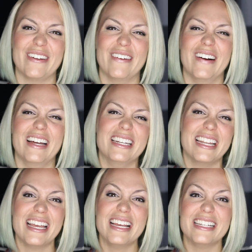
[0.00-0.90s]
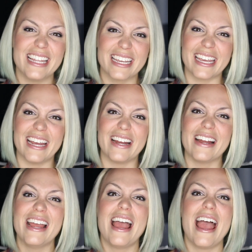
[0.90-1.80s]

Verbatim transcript: everyone, take care,